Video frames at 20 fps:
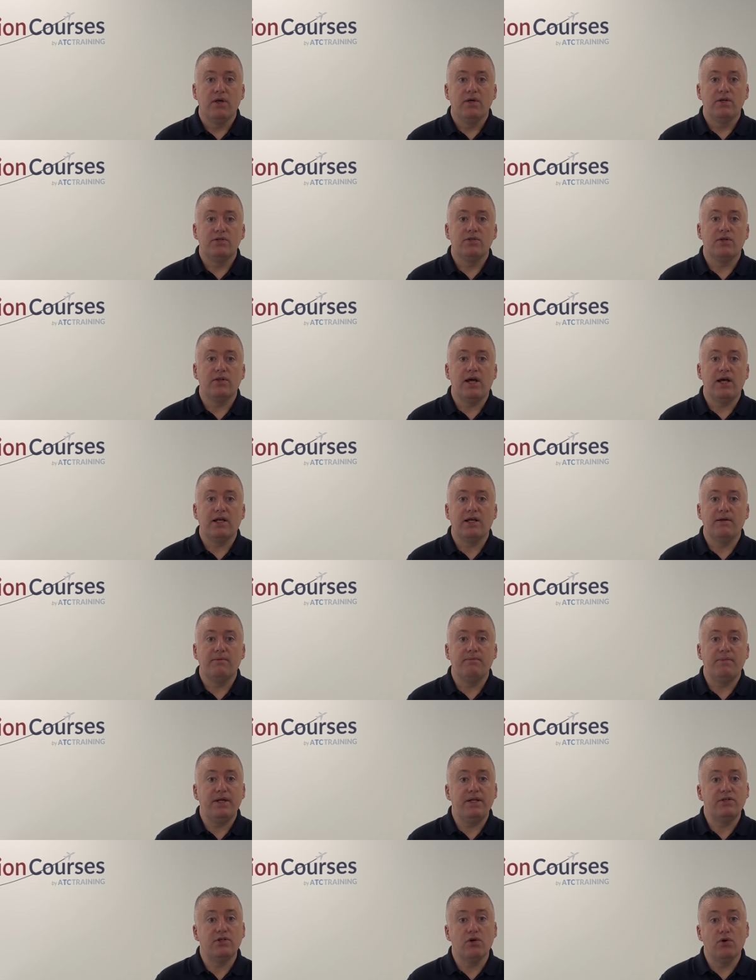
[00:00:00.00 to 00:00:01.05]
So that can
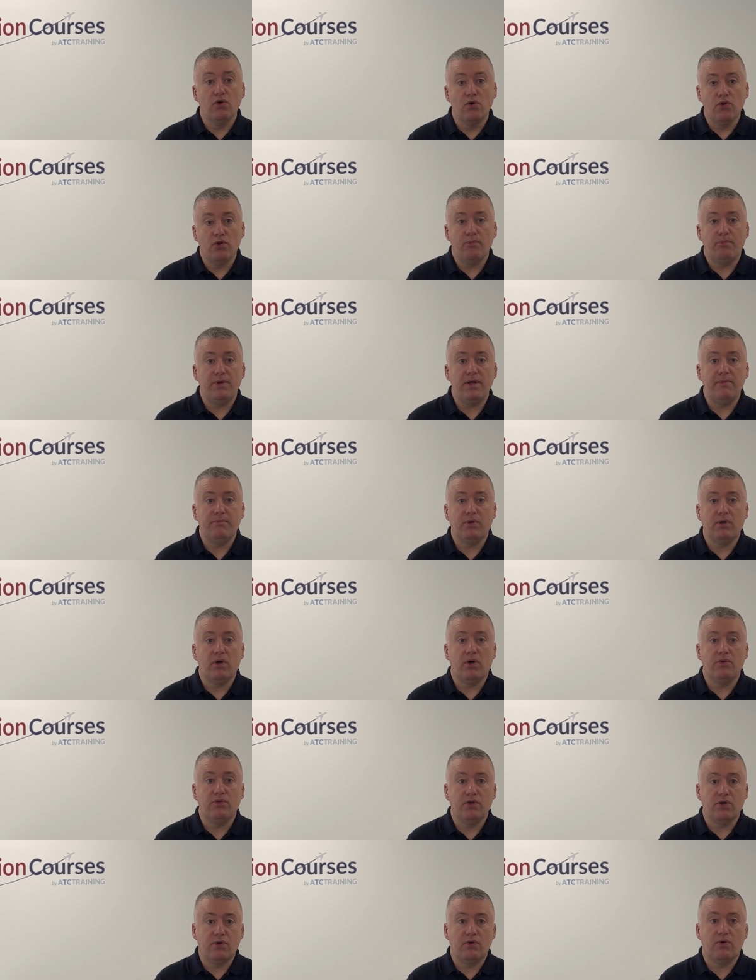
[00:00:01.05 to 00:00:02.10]
be to other people
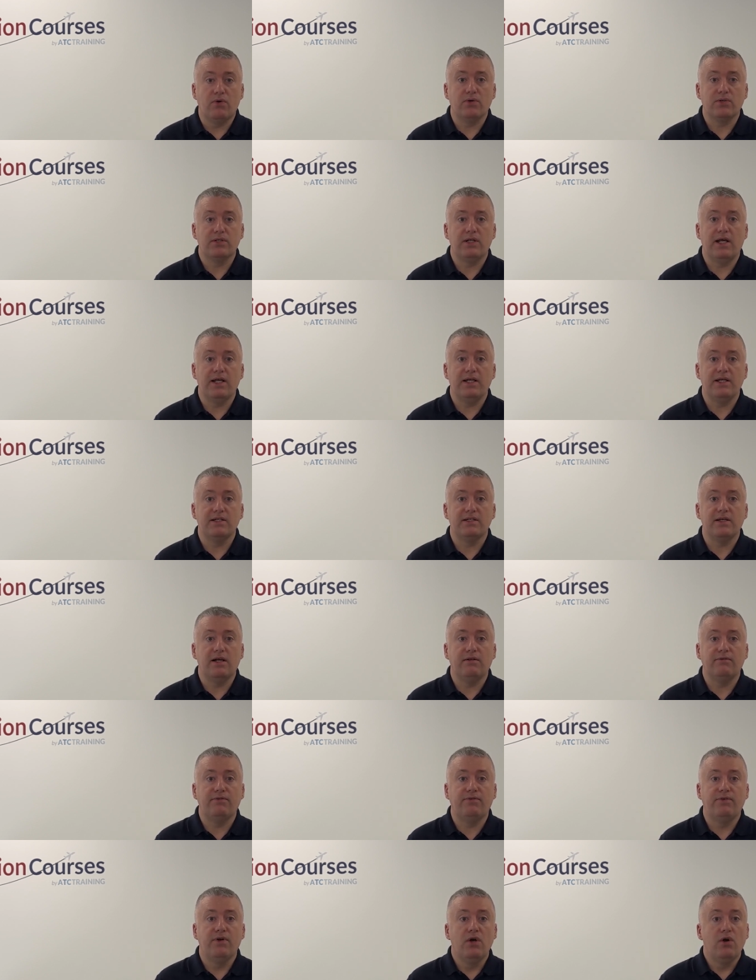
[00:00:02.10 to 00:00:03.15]
on the course like
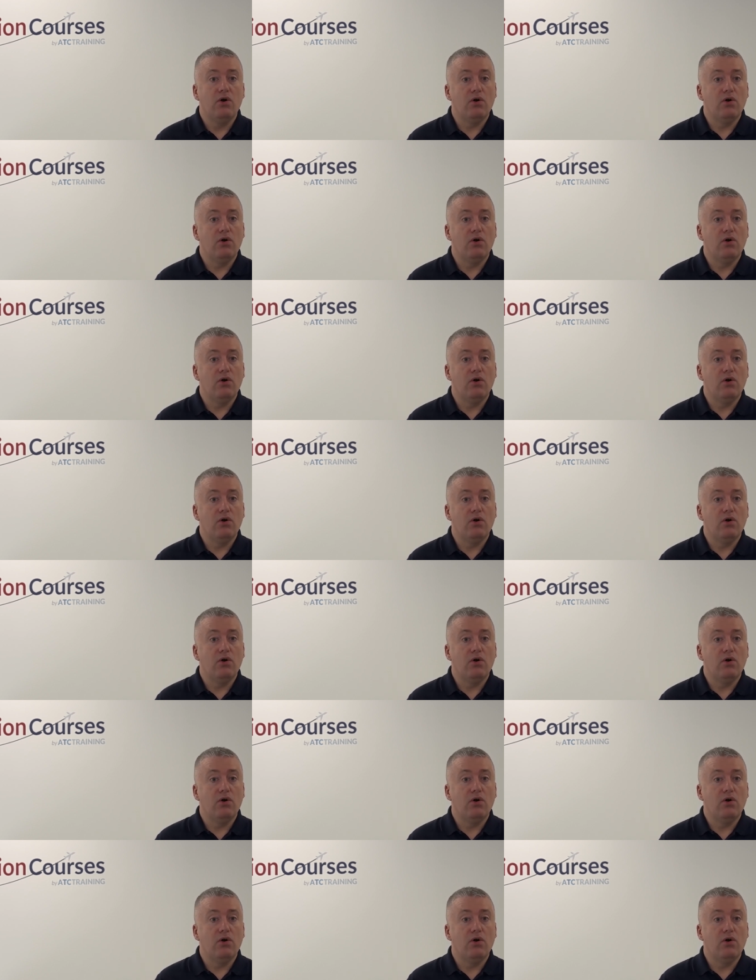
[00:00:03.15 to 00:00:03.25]
yourself,